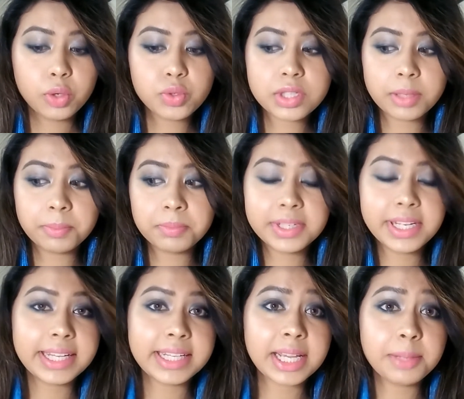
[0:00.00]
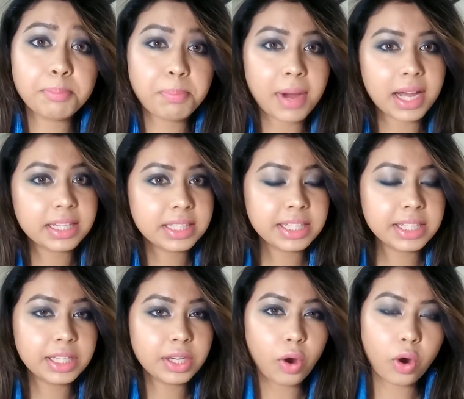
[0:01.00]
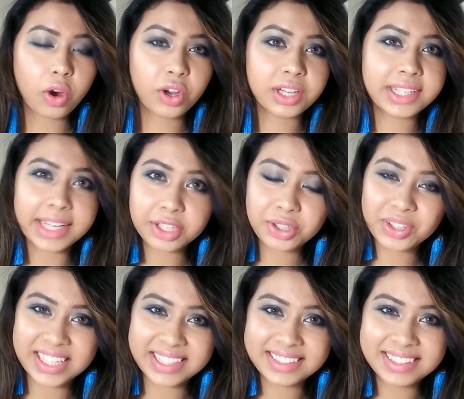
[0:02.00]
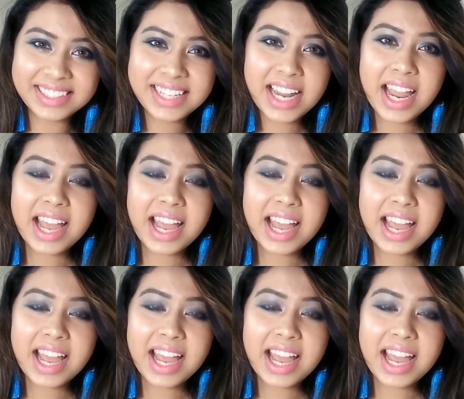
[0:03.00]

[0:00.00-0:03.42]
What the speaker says: to some daytime party or get together.